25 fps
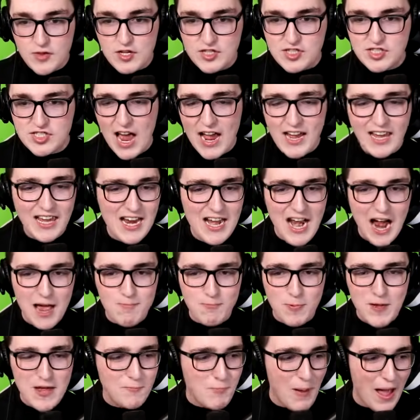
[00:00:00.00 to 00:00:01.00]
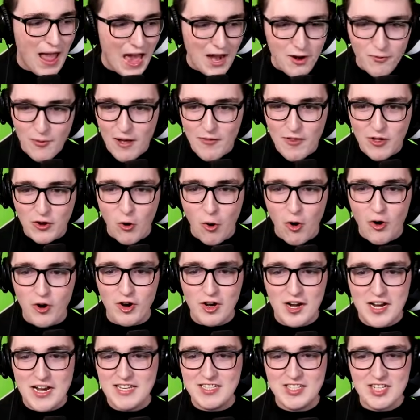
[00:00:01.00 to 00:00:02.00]
The second I peek my head around the
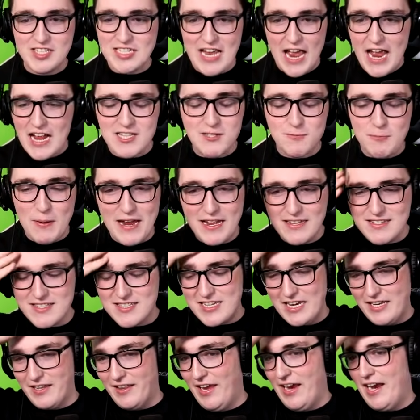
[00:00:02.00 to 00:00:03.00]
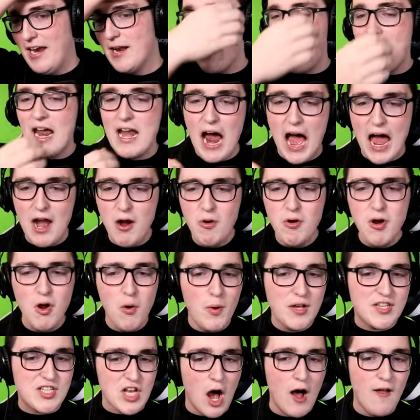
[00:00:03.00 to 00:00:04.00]
corner, he just hits me instantly. And I don't know
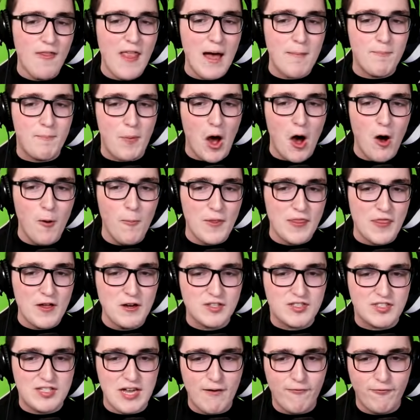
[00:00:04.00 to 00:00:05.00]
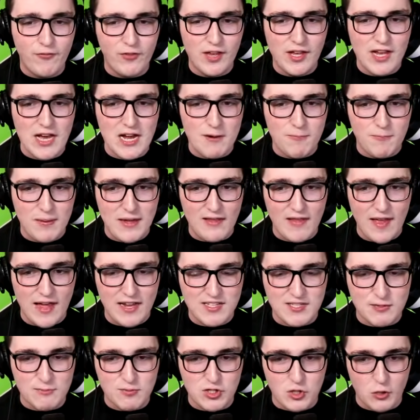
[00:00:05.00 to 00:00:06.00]
what's on that bow, but there's definitely got to be
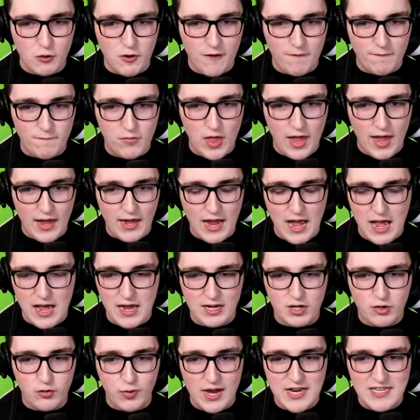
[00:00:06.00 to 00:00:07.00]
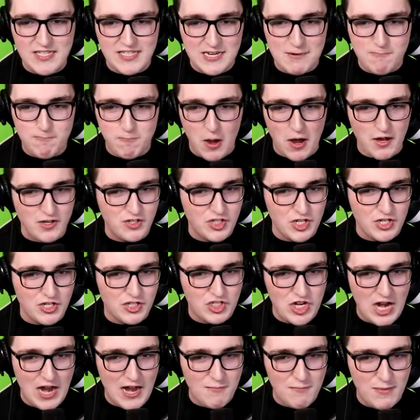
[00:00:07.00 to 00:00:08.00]
like some sort of like a crazy punch
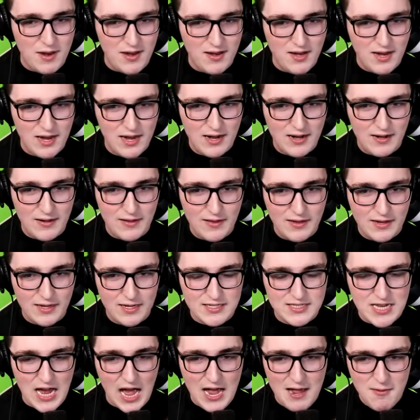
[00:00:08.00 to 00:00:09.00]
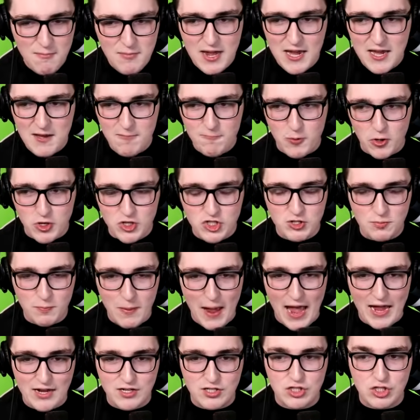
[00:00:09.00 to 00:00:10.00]
enchantment. Because I'm getting pushed
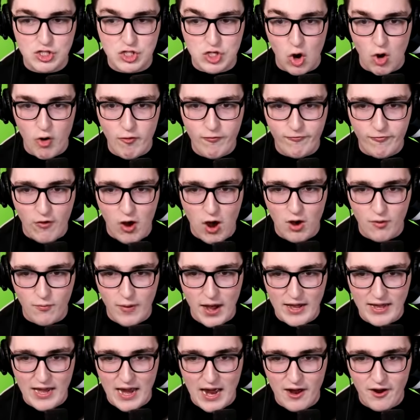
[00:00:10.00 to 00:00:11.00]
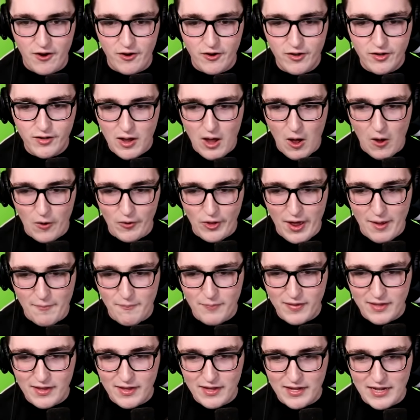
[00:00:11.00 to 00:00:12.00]
back so far right now. Hold up.